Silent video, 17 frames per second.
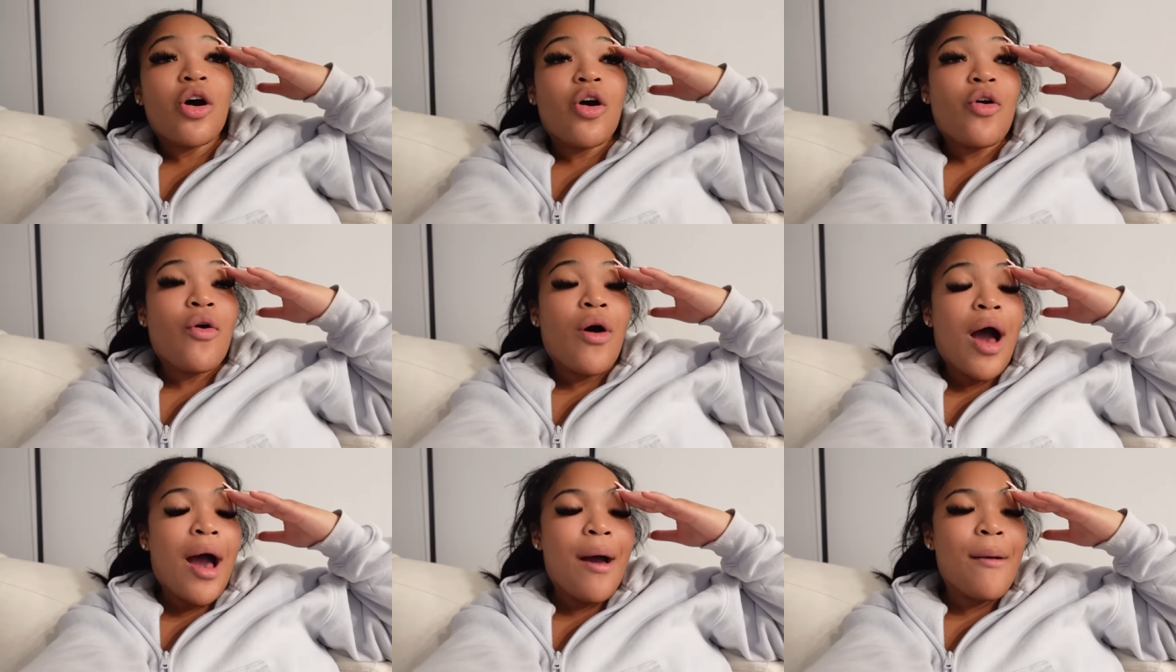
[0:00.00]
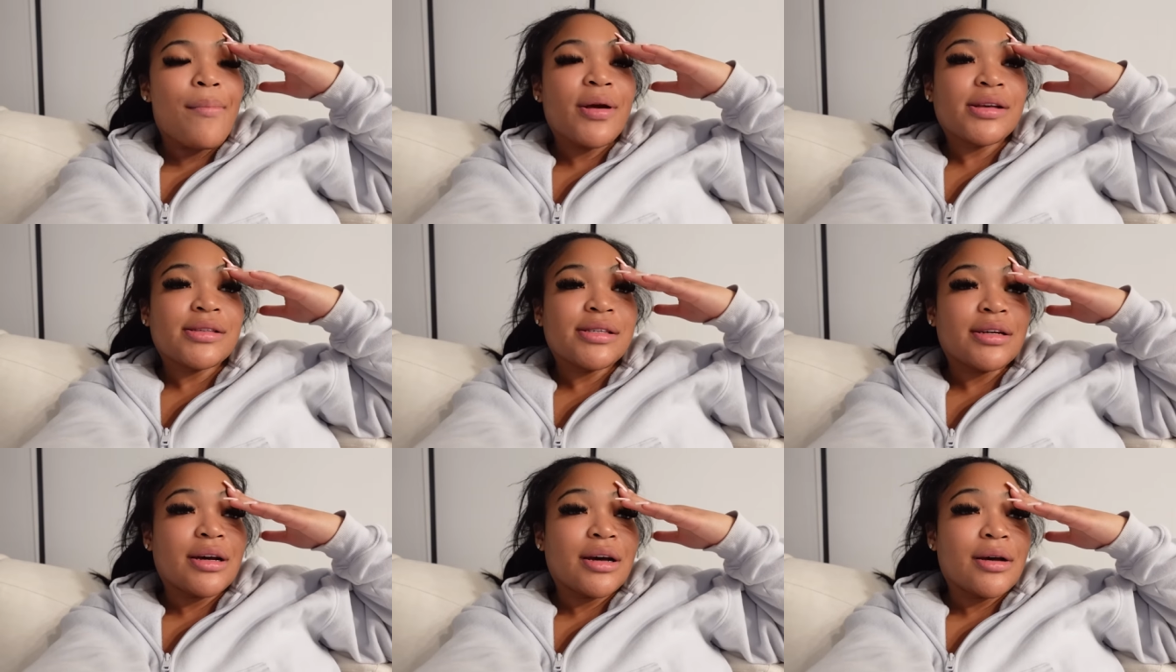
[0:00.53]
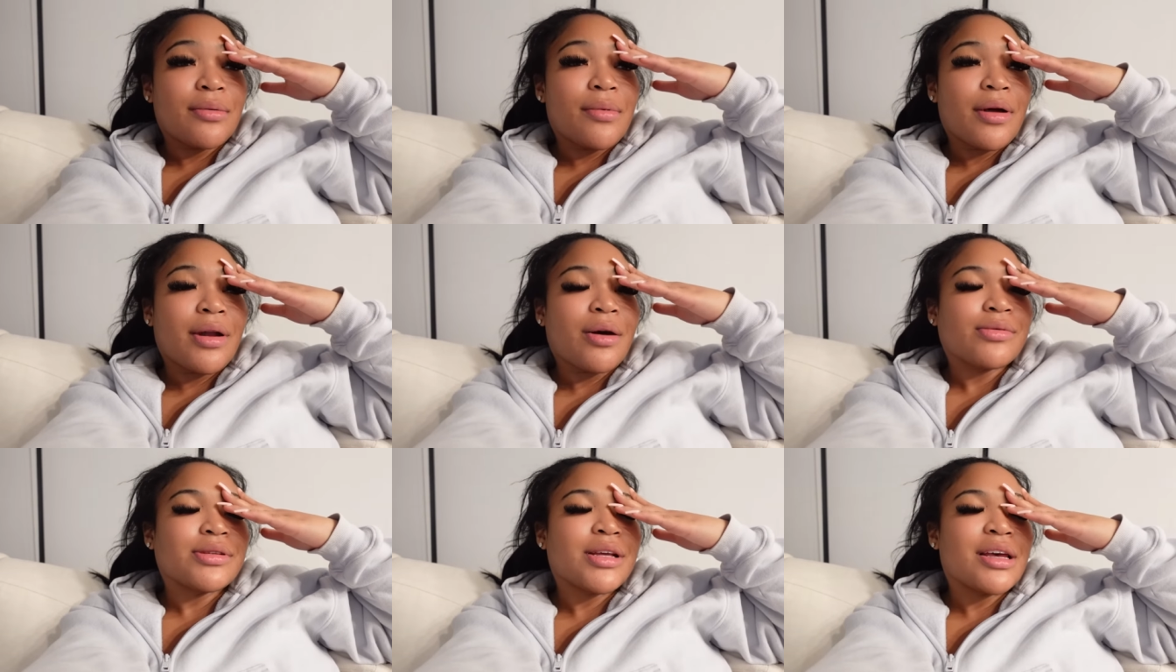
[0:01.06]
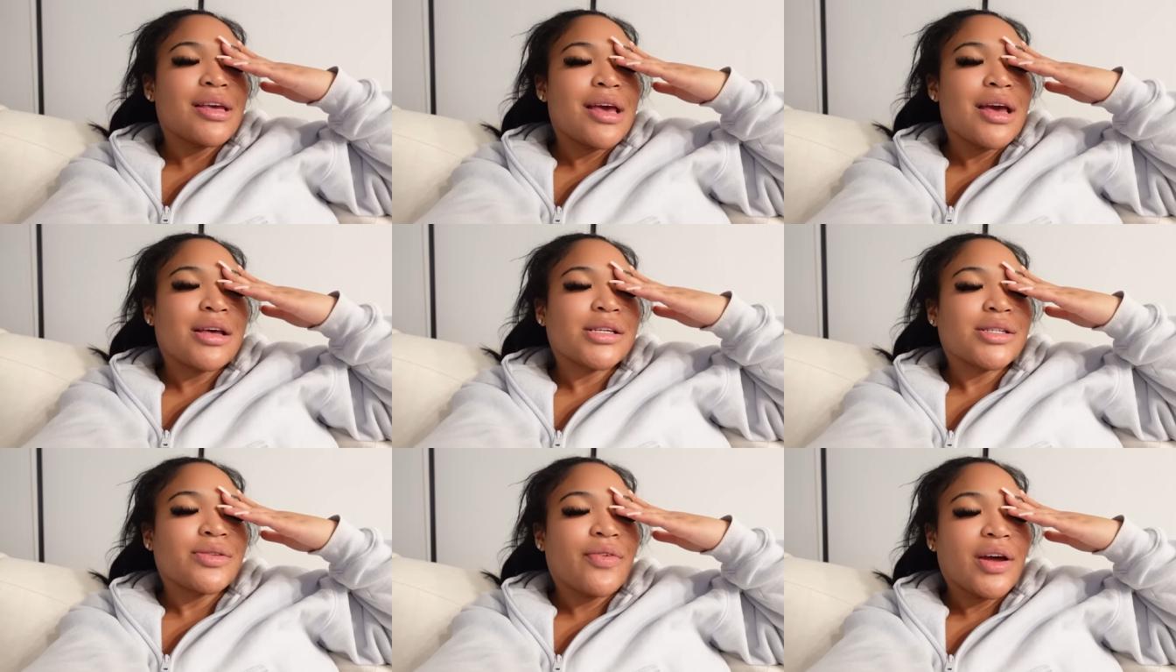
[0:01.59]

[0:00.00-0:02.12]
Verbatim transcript: Oh, so I picked it up and I was like, yes,